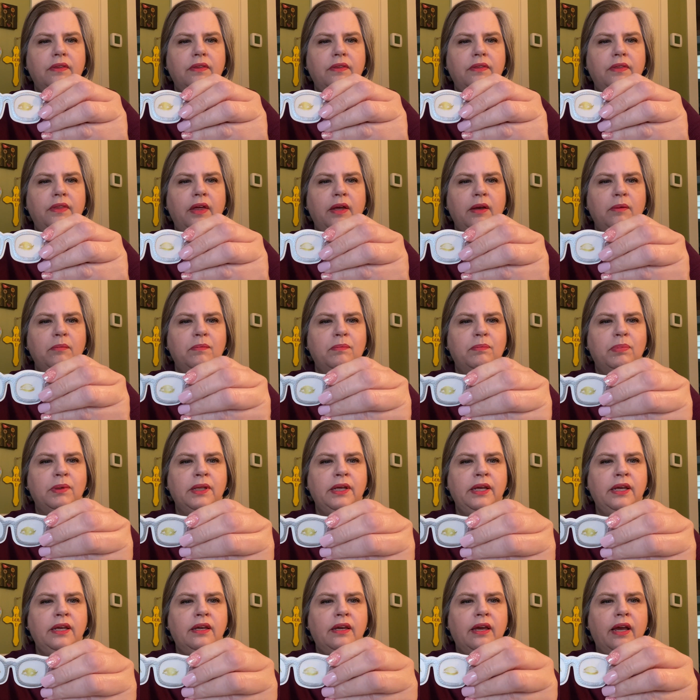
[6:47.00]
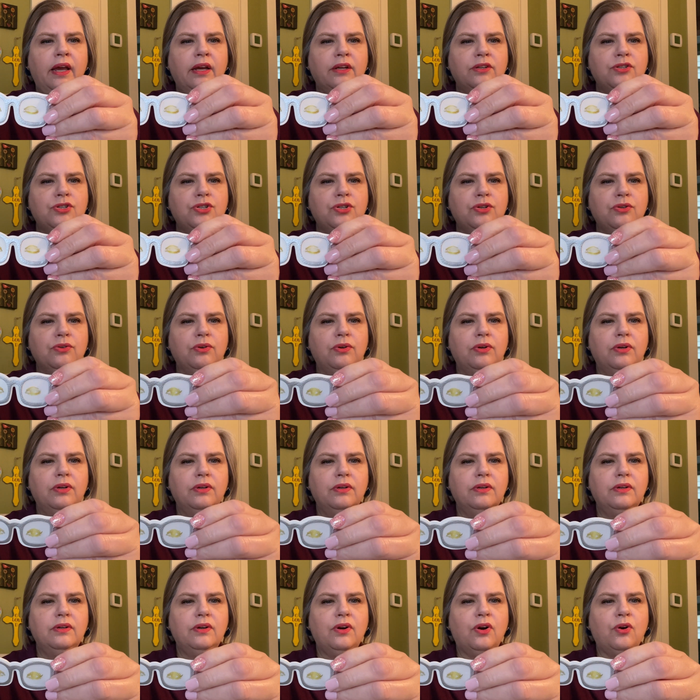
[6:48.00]
they blink at you
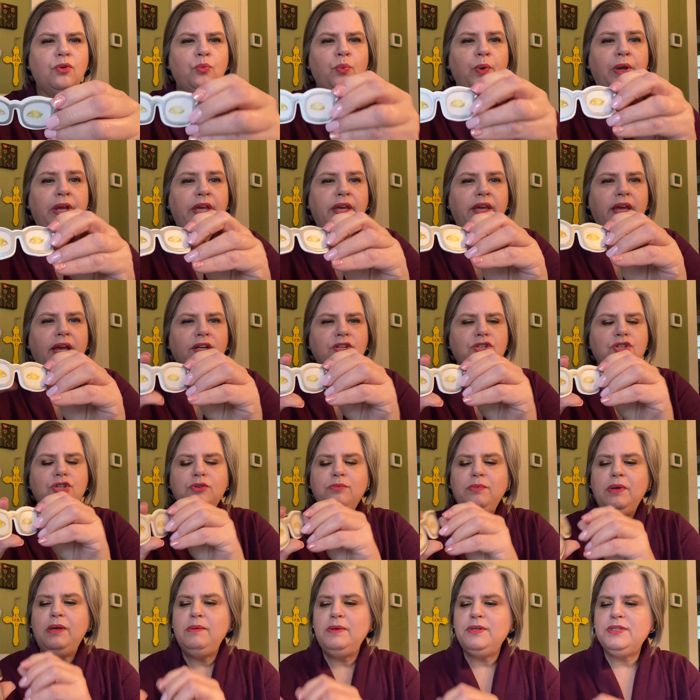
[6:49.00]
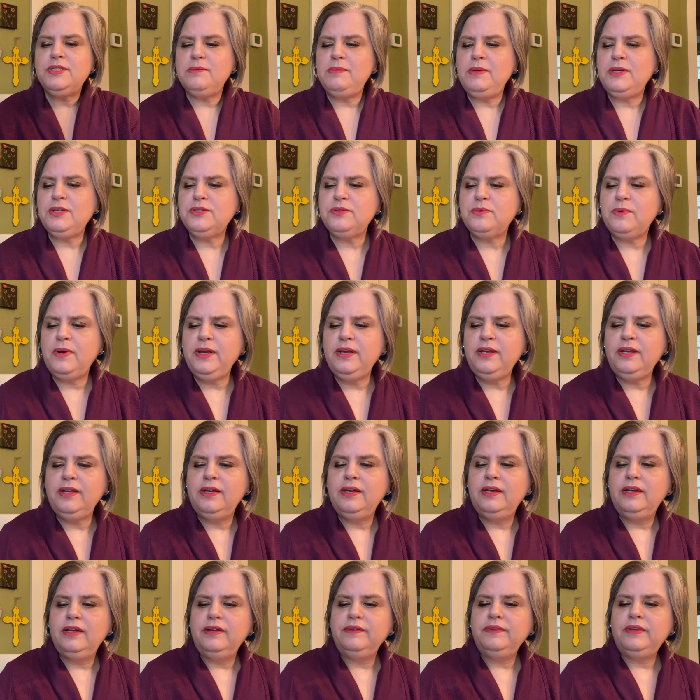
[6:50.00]
or wink at you, maybe is the best way.
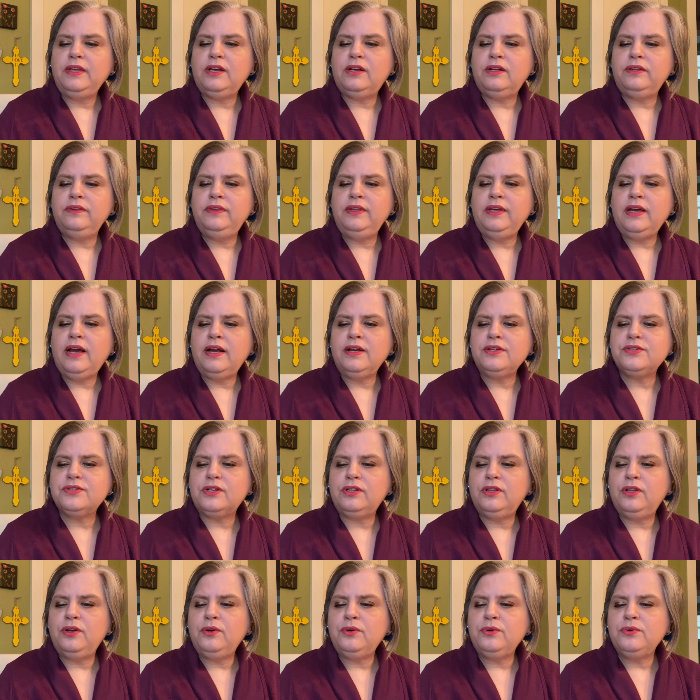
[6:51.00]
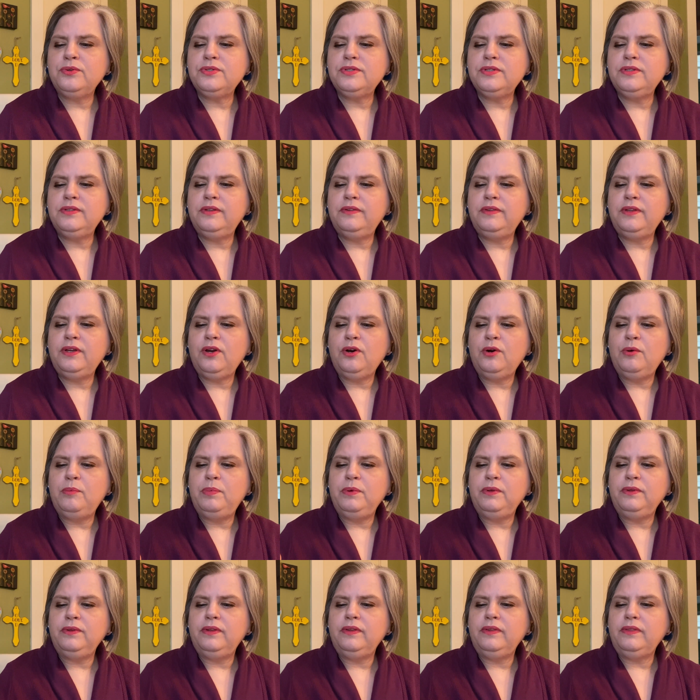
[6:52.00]
They, the eyes close and then they
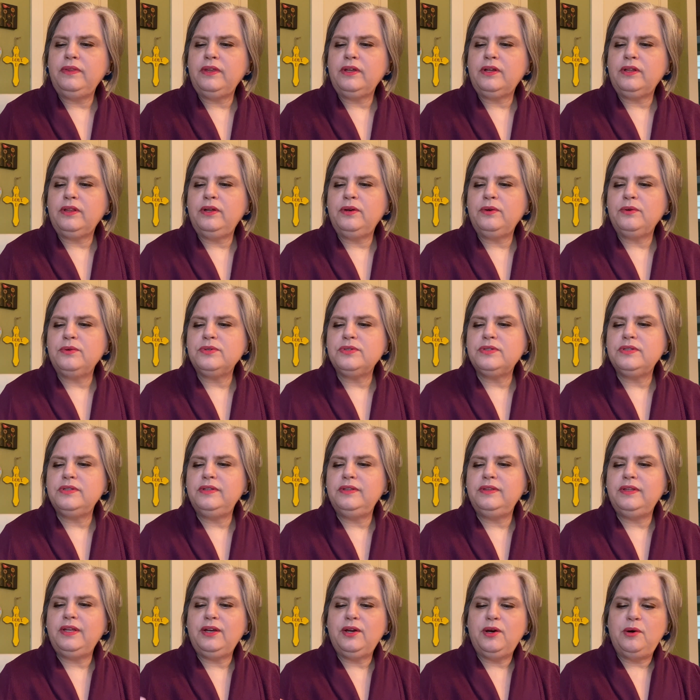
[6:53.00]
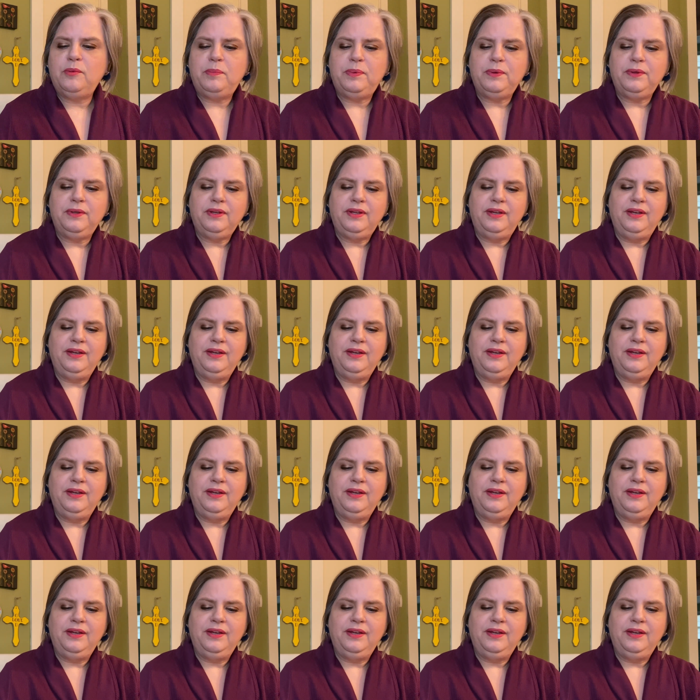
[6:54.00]
open, then they close and then they open.